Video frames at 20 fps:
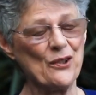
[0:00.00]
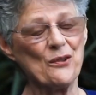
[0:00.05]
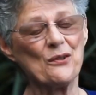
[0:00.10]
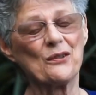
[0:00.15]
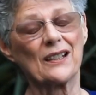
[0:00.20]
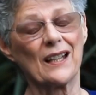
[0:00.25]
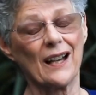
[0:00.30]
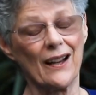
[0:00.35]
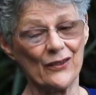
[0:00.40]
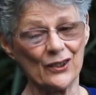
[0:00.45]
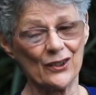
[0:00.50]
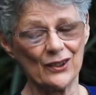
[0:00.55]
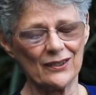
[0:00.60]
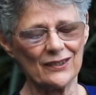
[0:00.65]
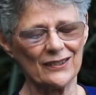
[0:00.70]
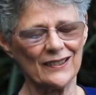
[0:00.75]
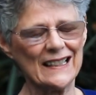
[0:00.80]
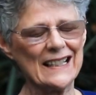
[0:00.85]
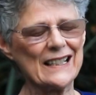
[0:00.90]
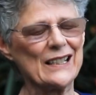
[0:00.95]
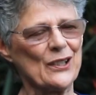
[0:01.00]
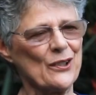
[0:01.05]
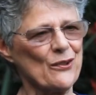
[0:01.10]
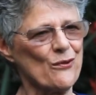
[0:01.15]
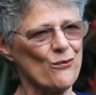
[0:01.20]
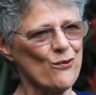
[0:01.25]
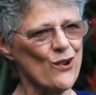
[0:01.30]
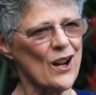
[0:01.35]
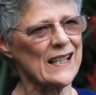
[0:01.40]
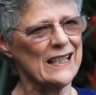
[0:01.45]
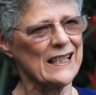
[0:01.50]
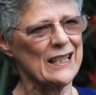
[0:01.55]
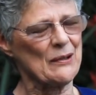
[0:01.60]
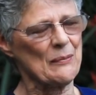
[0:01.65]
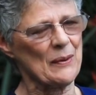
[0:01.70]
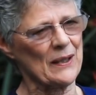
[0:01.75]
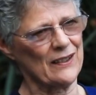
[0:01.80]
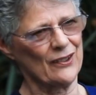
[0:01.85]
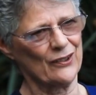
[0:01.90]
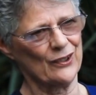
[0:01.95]
who write
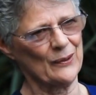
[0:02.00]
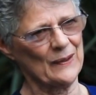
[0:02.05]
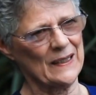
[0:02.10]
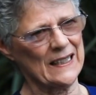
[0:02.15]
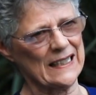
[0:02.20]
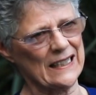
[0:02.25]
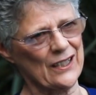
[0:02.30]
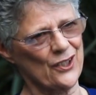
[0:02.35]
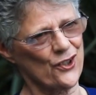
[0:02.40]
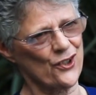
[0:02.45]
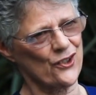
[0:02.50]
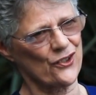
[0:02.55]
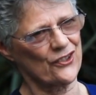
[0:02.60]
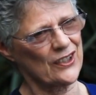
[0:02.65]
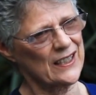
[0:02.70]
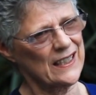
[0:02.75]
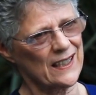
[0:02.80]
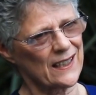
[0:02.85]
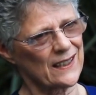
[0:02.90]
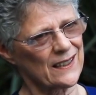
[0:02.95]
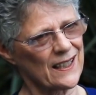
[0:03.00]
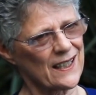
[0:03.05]
about Rwanda should read it,